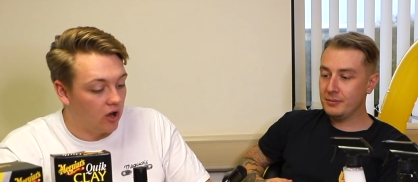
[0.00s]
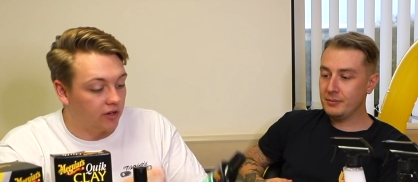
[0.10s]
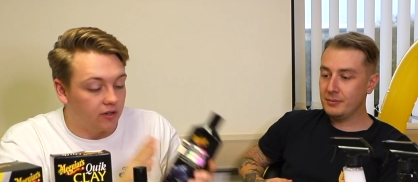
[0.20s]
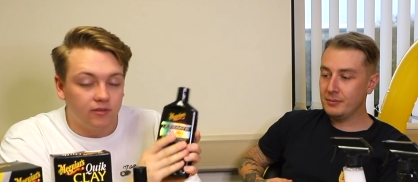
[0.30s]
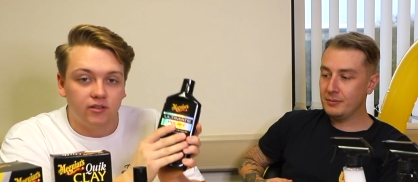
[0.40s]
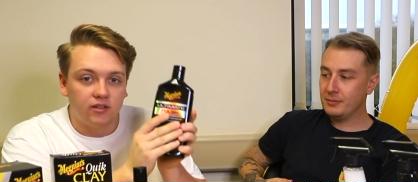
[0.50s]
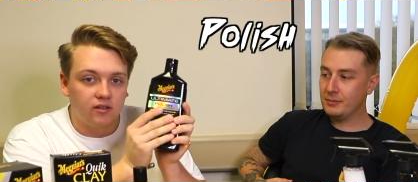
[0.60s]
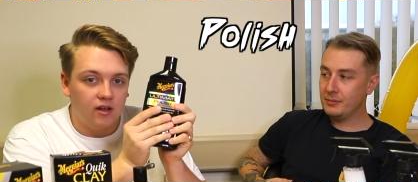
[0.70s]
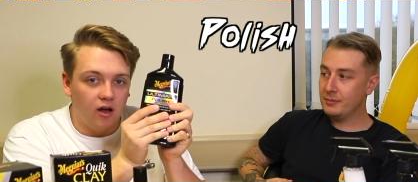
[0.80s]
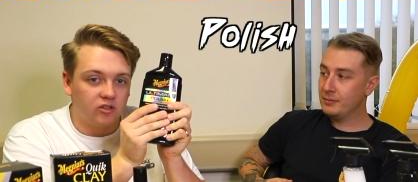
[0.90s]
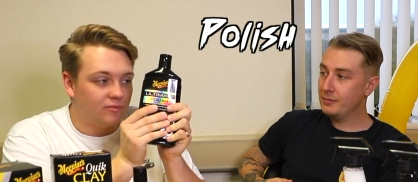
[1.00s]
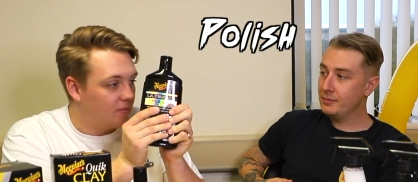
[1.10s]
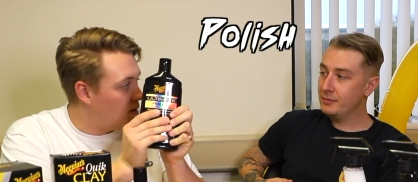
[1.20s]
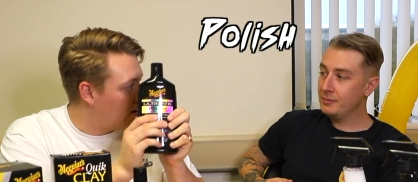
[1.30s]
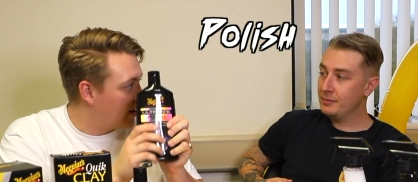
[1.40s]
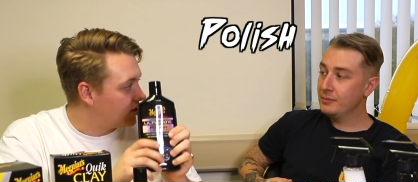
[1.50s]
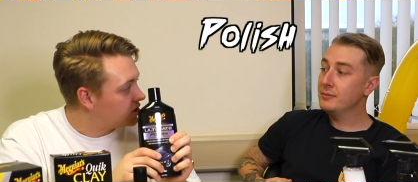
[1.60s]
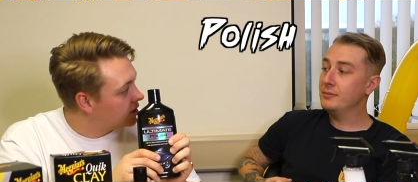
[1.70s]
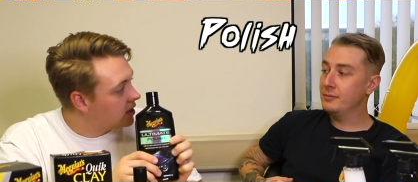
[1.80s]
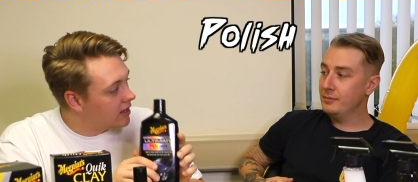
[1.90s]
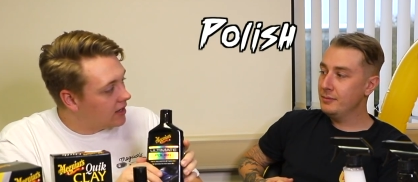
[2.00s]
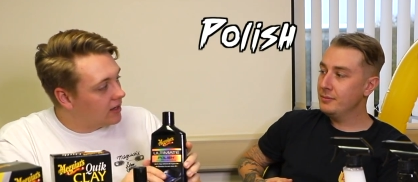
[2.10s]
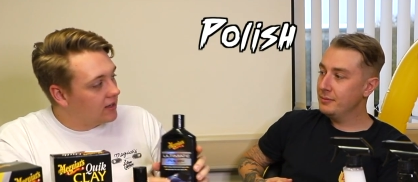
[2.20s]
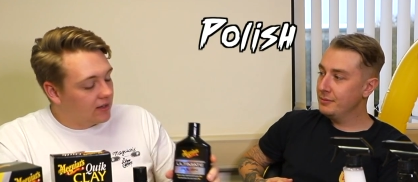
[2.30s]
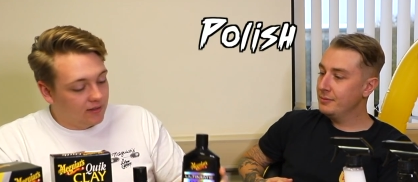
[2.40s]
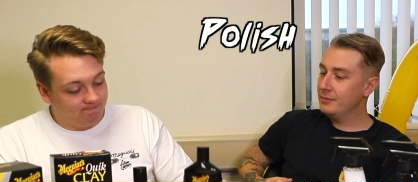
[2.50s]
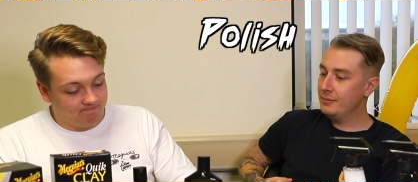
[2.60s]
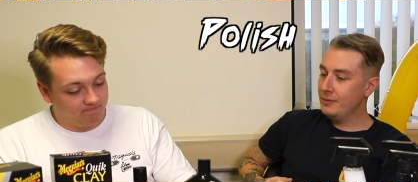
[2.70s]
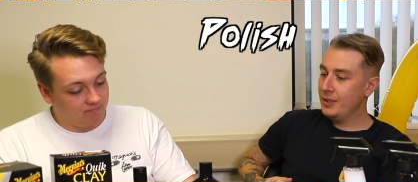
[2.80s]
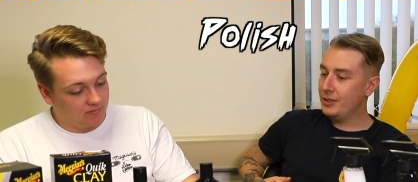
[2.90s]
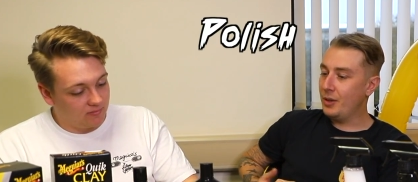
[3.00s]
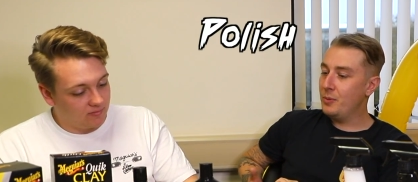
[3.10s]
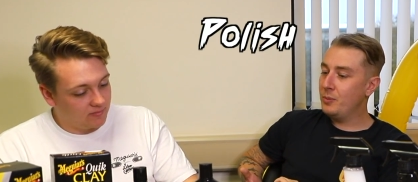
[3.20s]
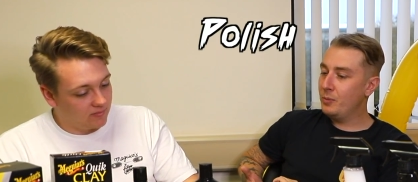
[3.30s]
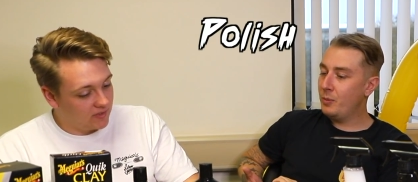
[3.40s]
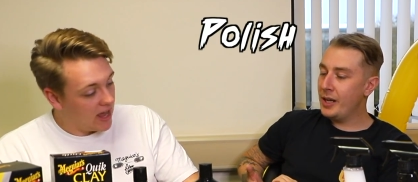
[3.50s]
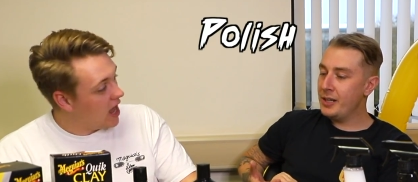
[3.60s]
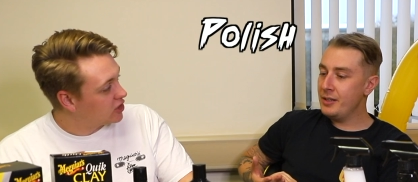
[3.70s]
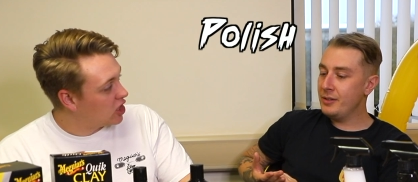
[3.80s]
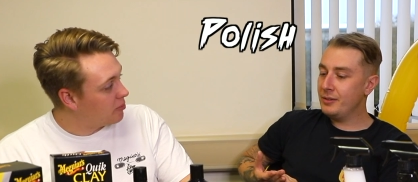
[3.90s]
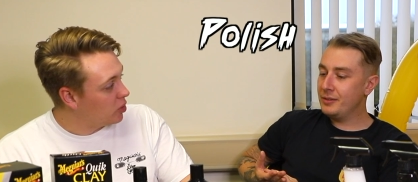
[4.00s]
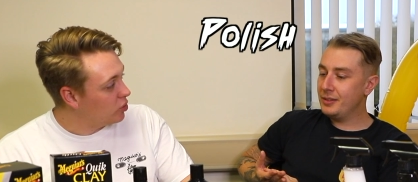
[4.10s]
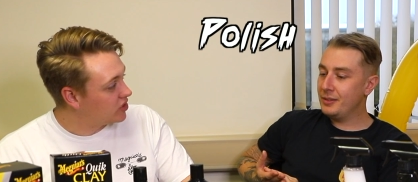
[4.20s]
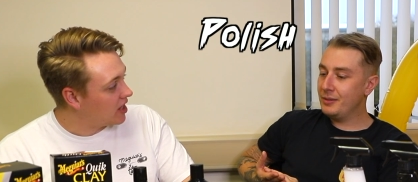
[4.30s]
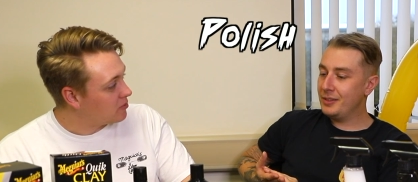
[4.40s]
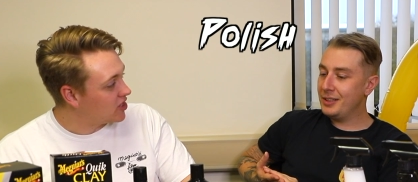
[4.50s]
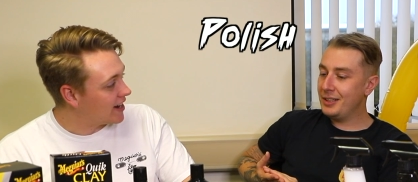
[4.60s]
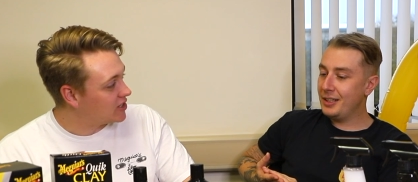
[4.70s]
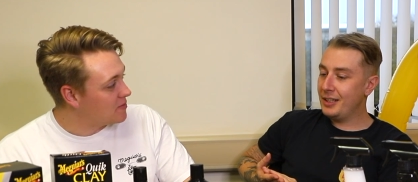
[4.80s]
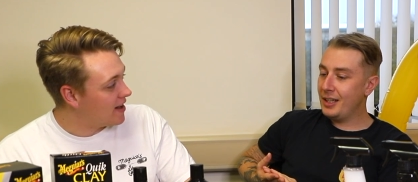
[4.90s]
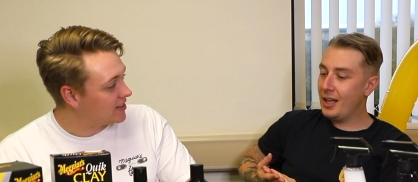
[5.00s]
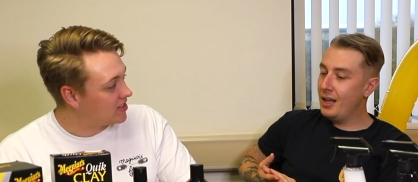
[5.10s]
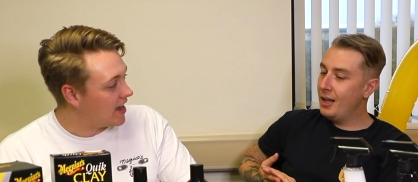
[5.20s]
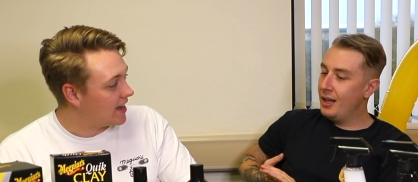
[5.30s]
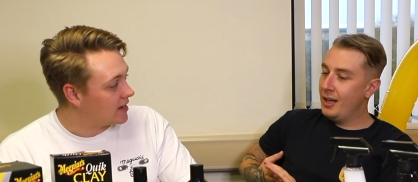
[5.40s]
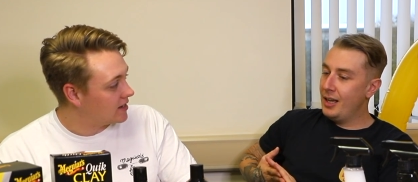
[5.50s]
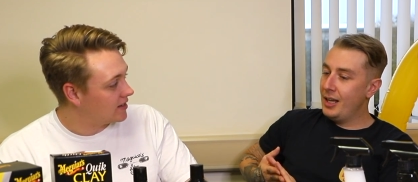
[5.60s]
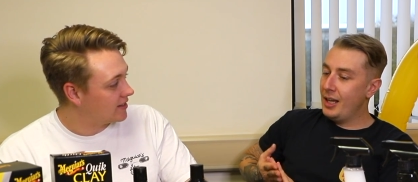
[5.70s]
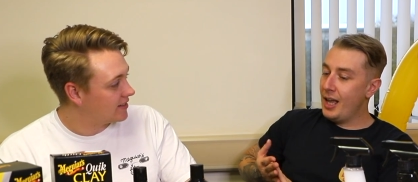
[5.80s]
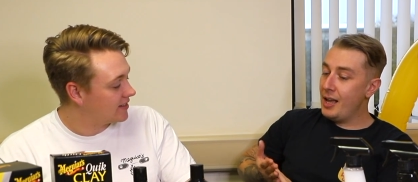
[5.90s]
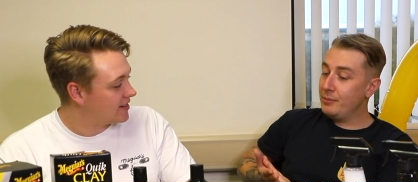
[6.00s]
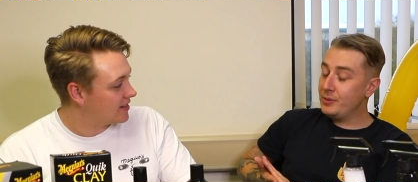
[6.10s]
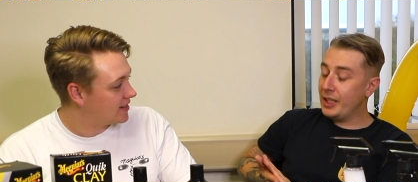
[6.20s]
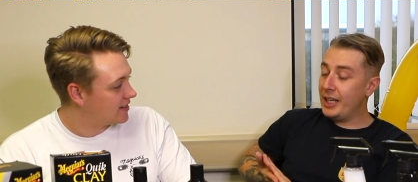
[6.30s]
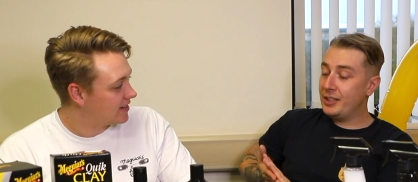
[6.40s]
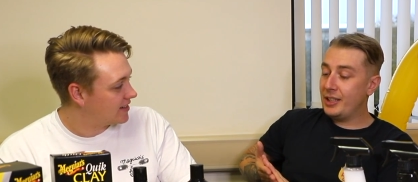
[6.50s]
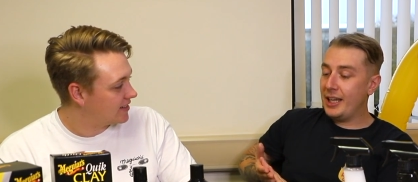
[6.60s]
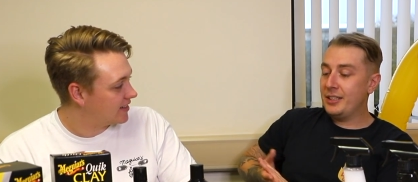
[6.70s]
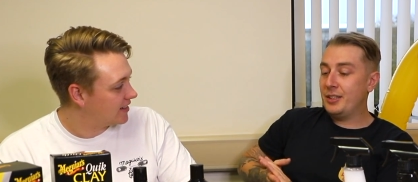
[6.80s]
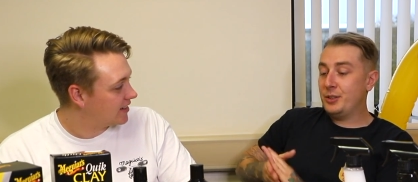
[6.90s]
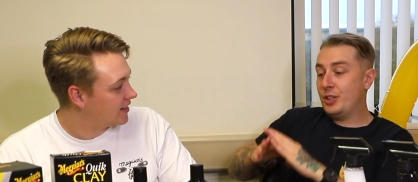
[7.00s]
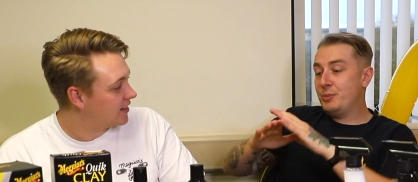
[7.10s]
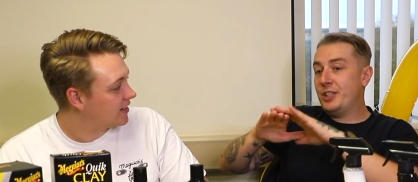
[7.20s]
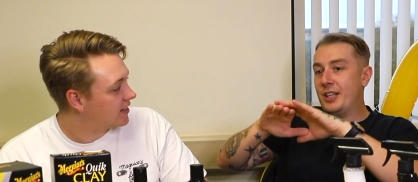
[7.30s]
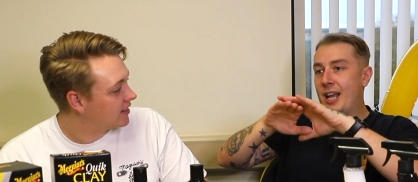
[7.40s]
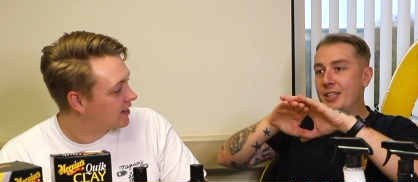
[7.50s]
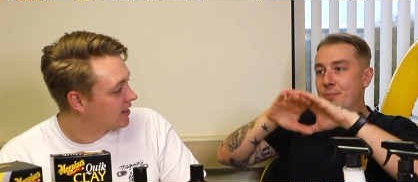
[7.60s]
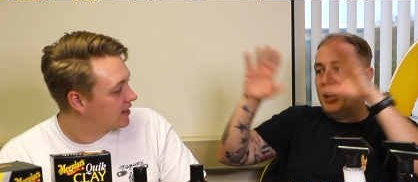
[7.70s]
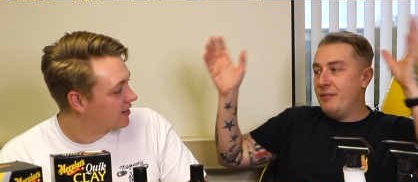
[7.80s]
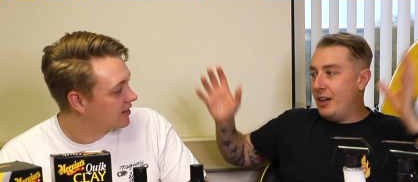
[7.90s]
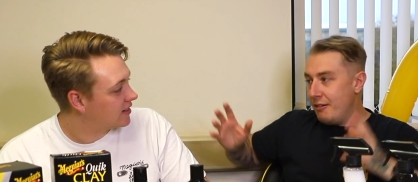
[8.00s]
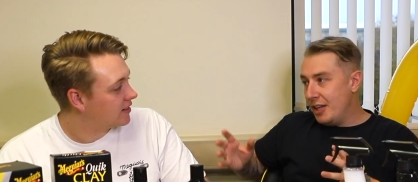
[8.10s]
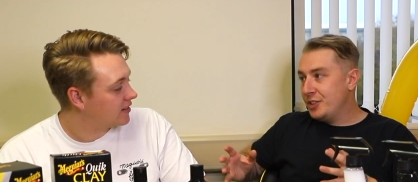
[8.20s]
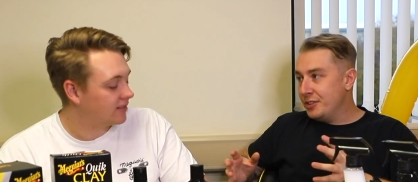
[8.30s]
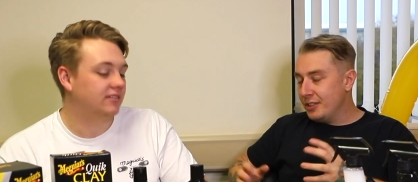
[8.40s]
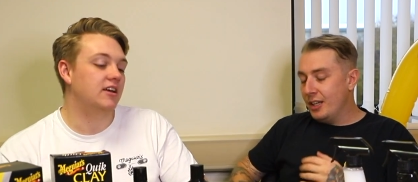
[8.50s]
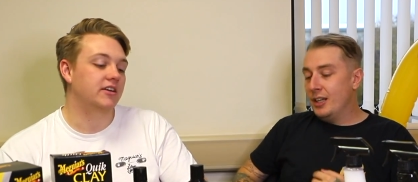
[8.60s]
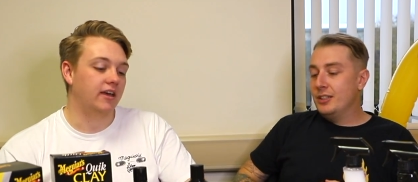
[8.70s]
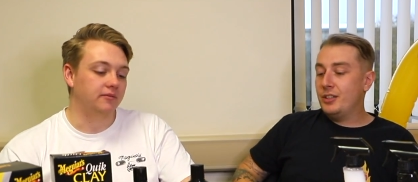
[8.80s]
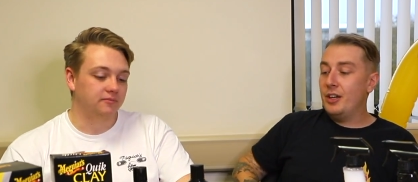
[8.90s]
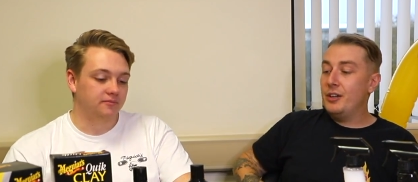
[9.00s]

Speaker 1: on. Ultimate polish. Mm -hmm. So when a taboo subject, you might say.
Speaker 2: Um, it's it's a subject that has many variations. Okay. So